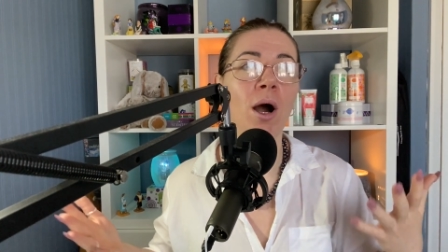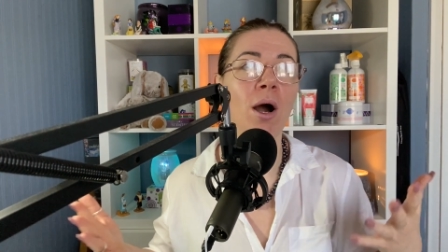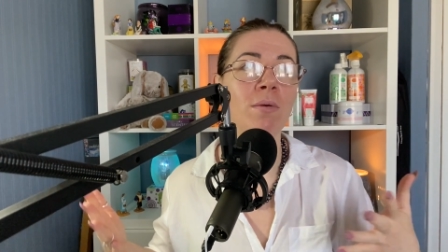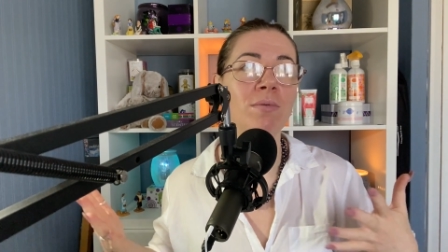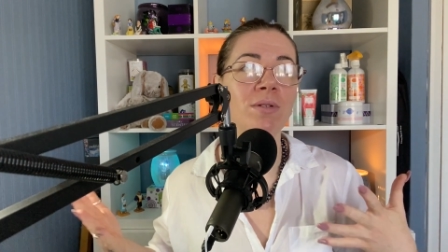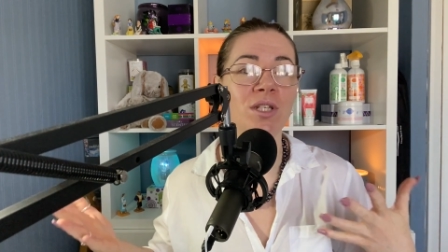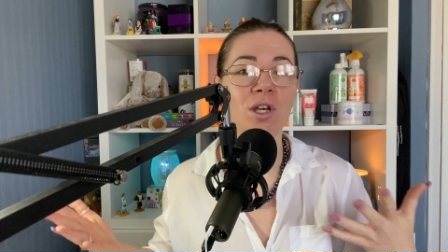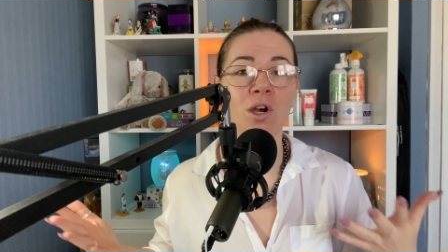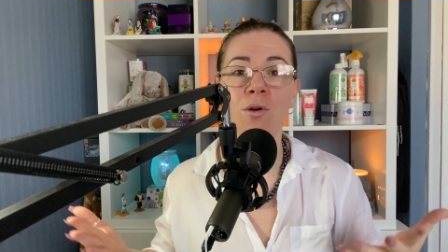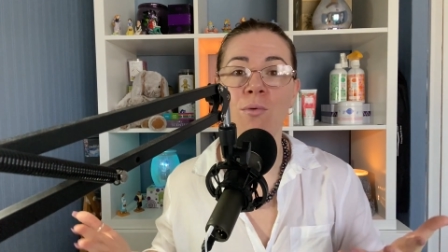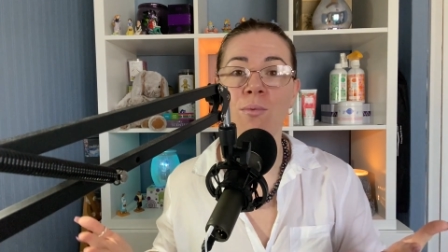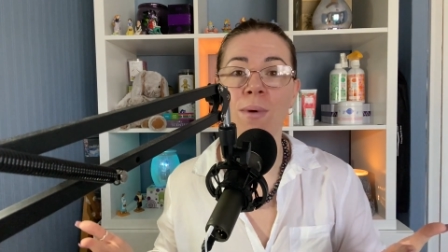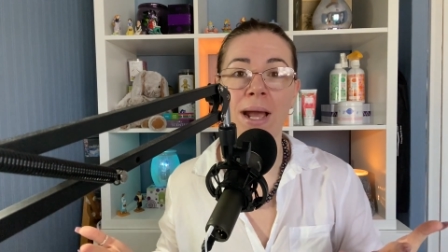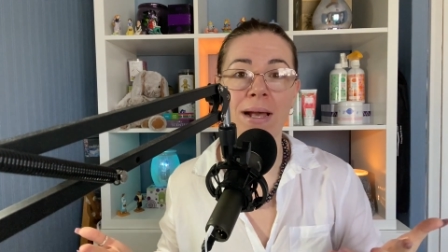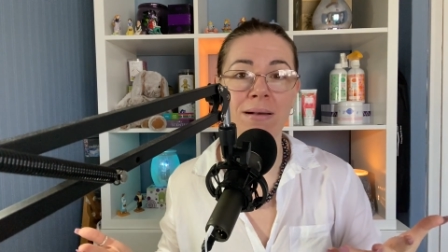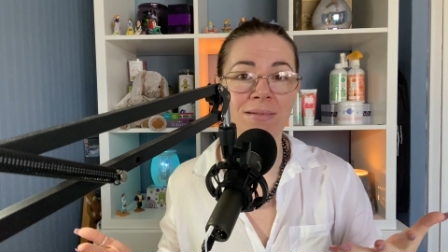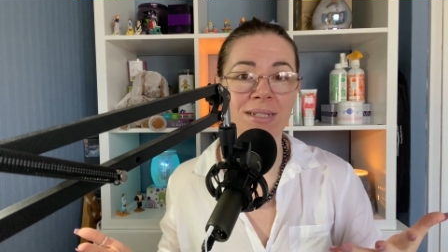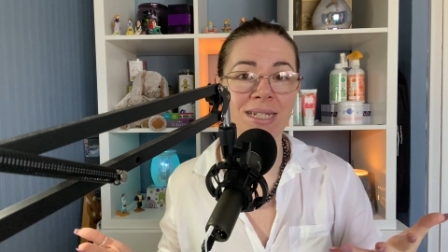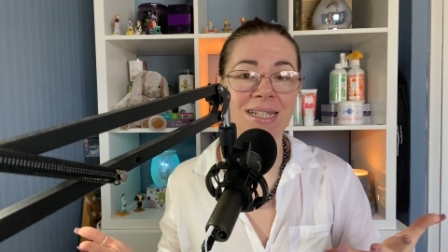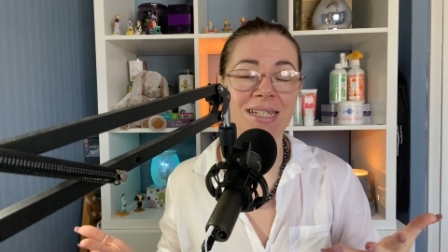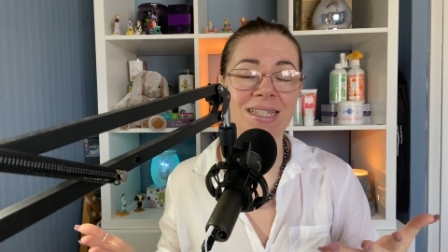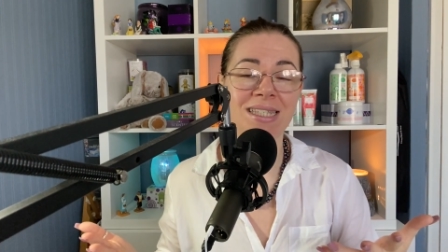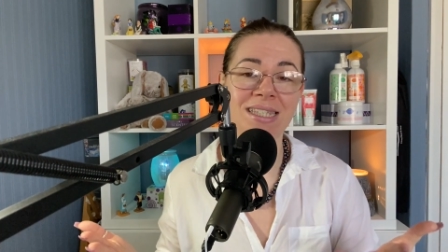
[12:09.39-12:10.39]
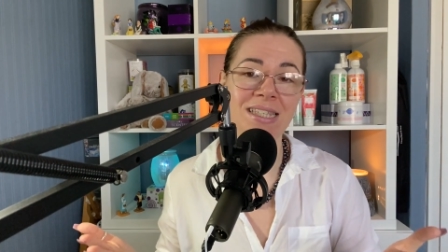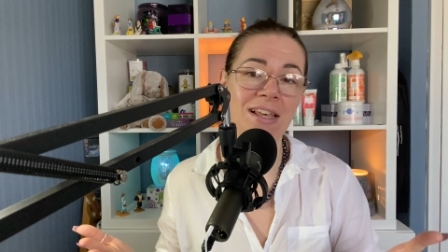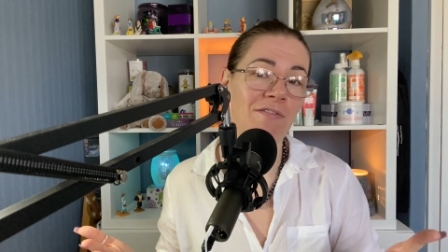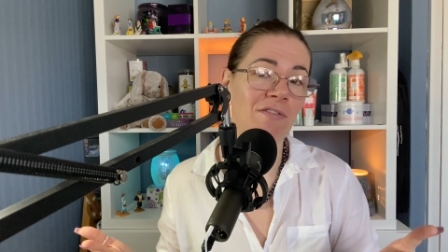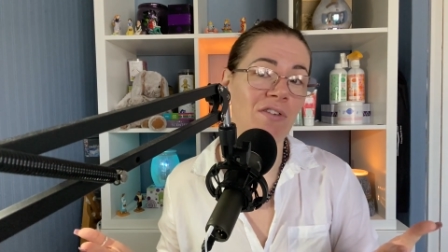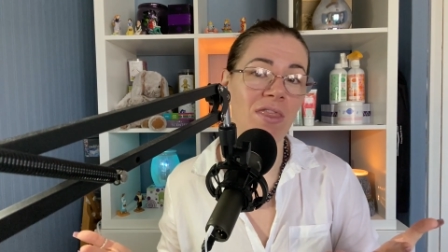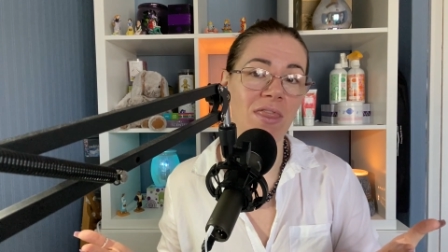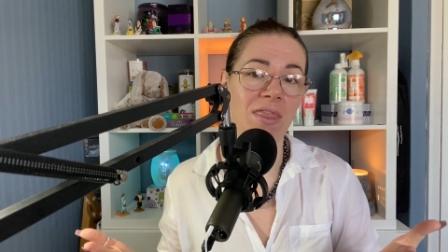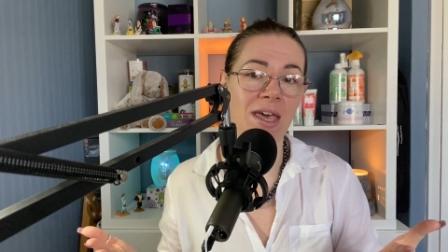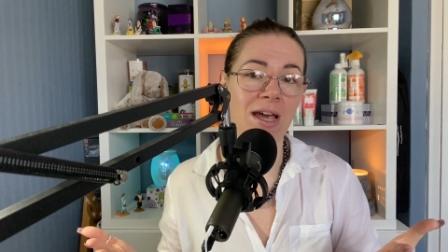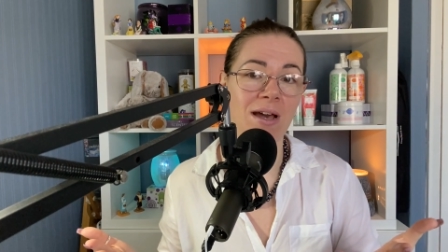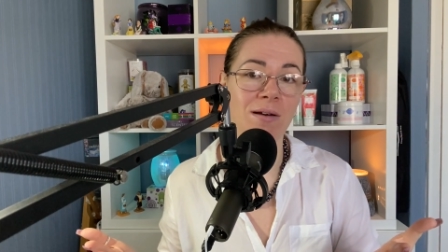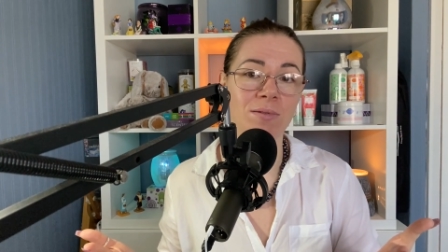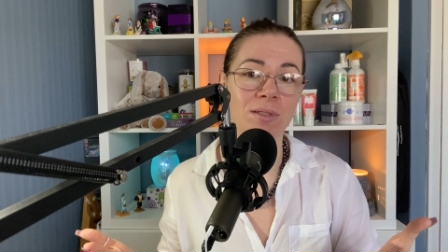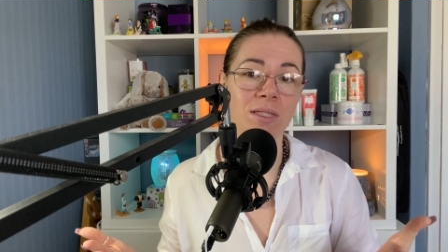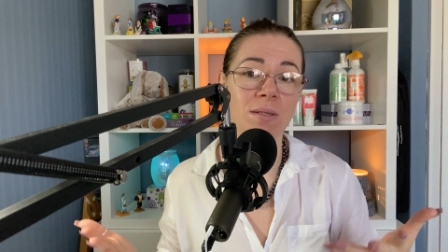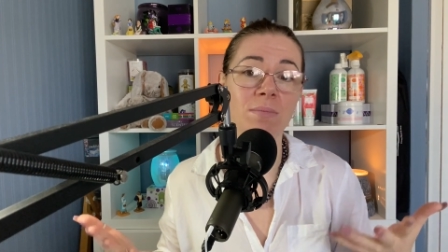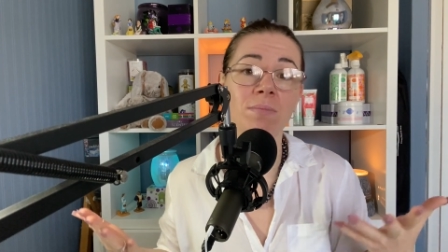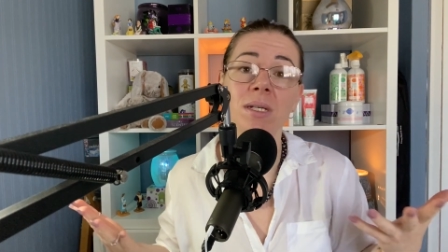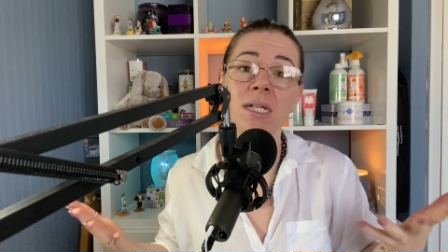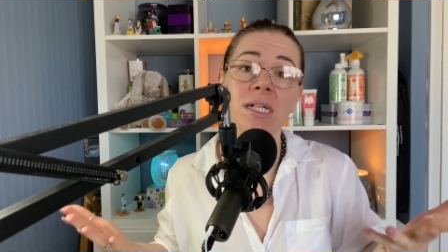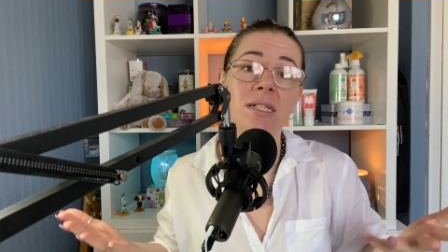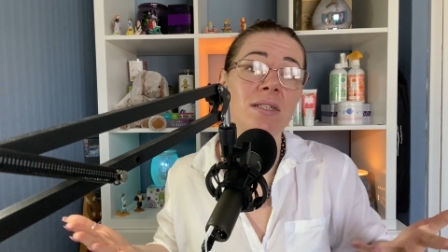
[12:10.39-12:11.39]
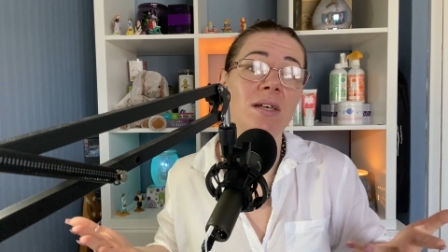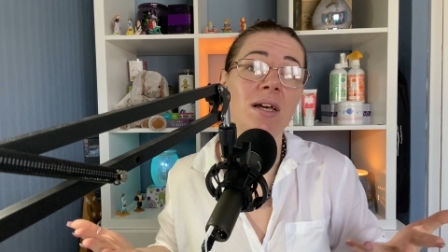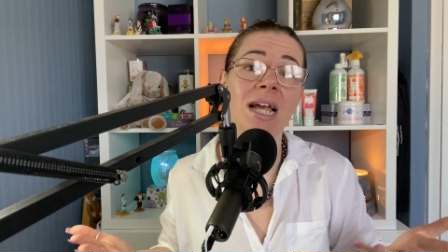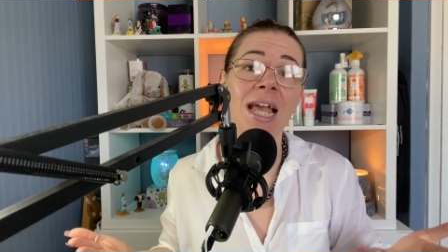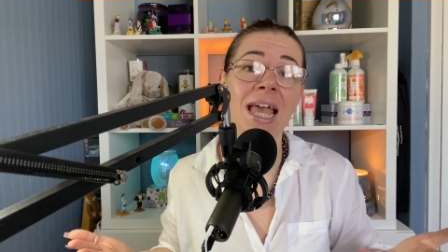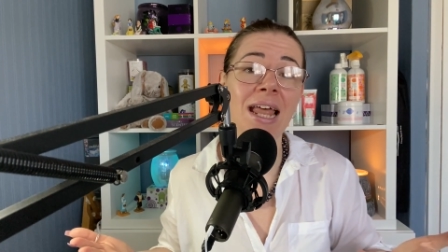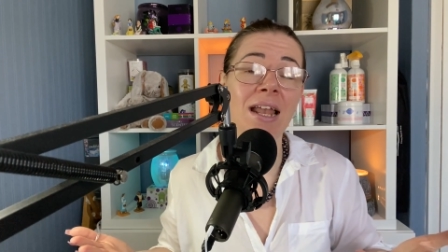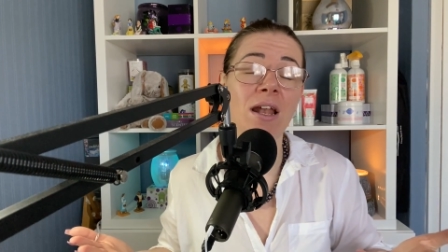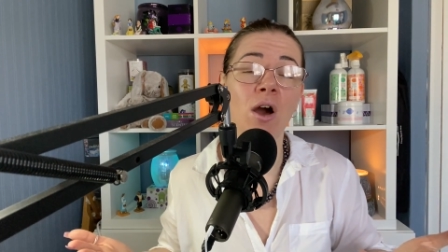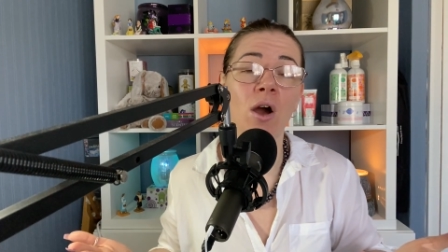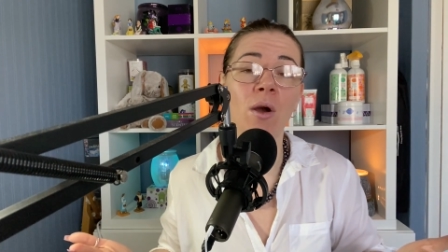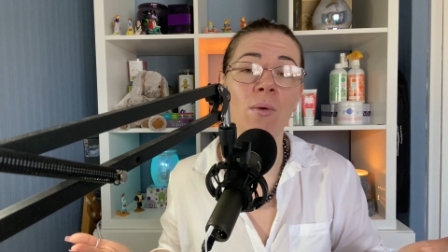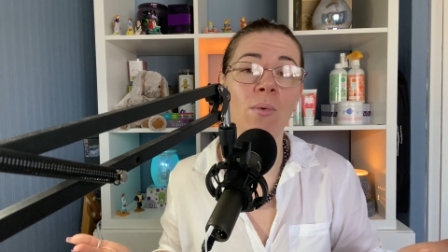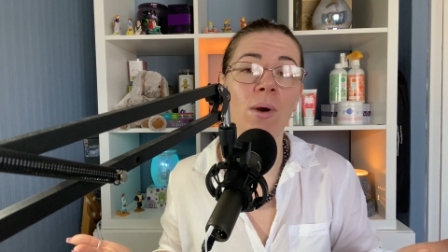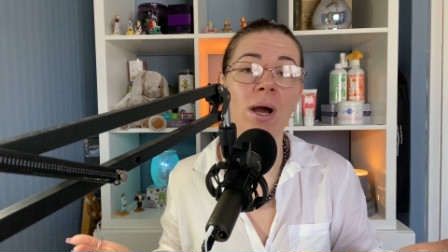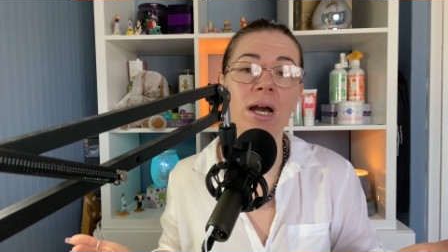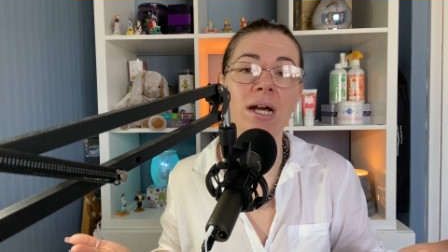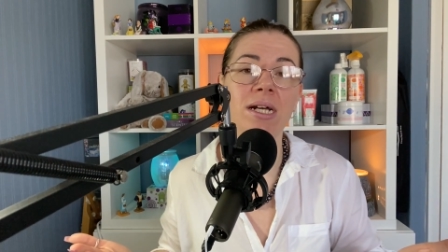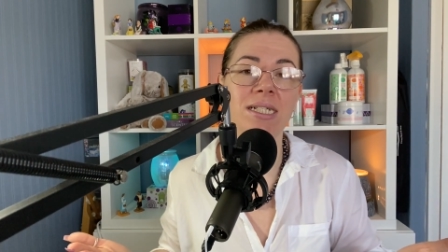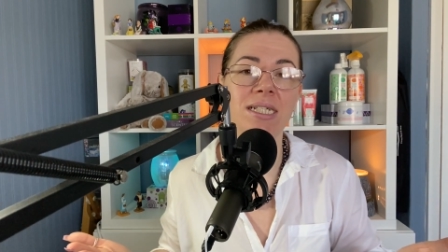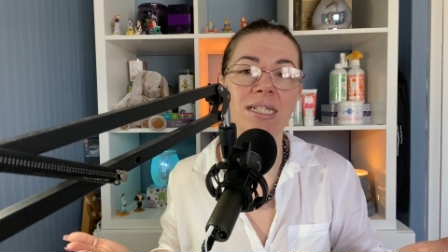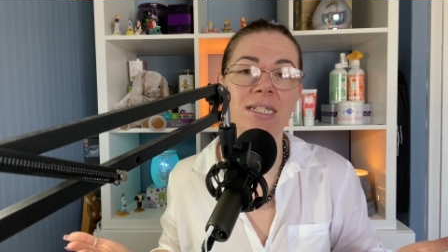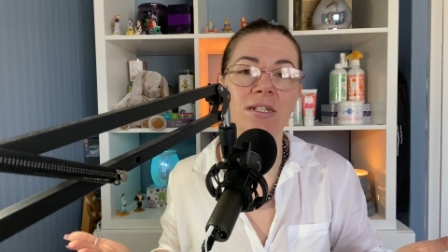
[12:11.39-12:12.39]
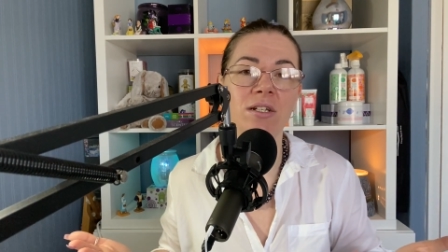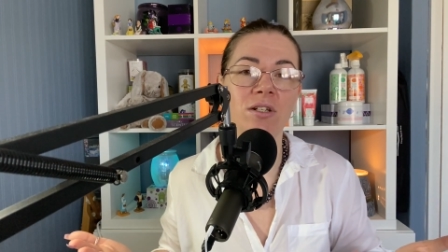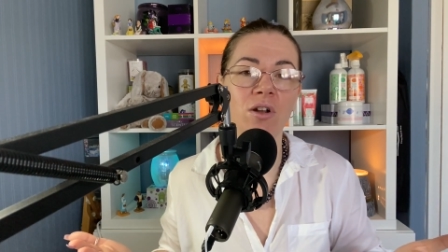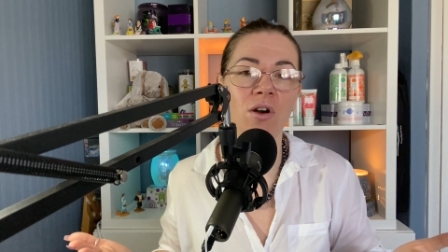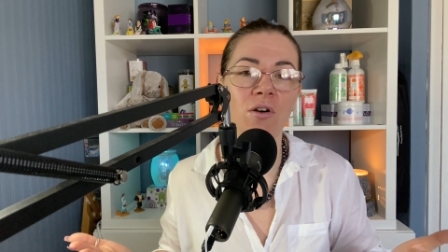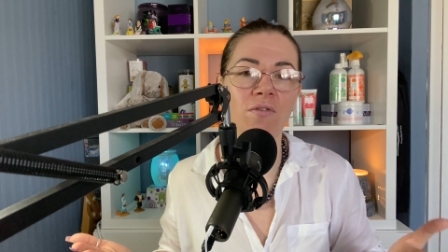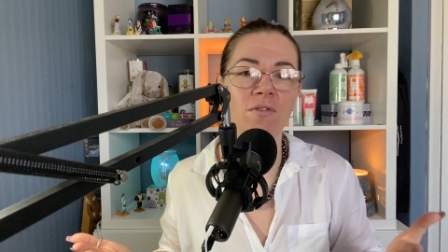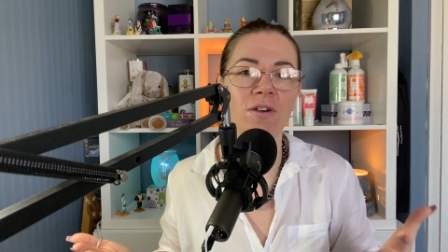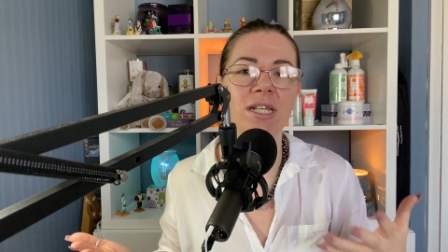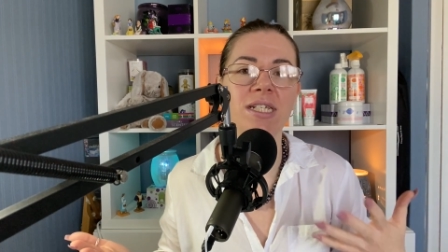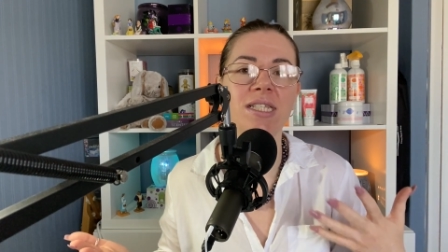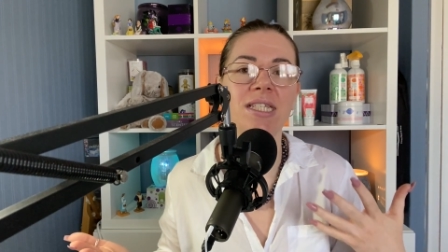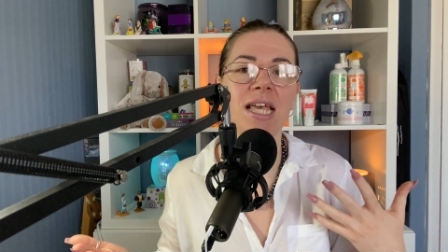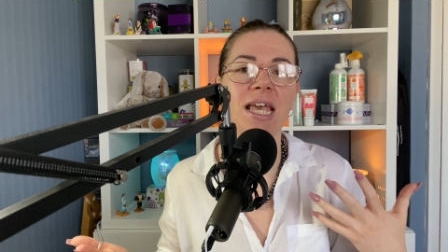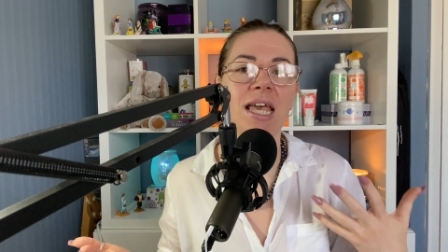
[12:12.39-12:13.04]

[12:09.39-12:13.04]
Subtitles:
I was at around 7,000, because again, I worked in an office.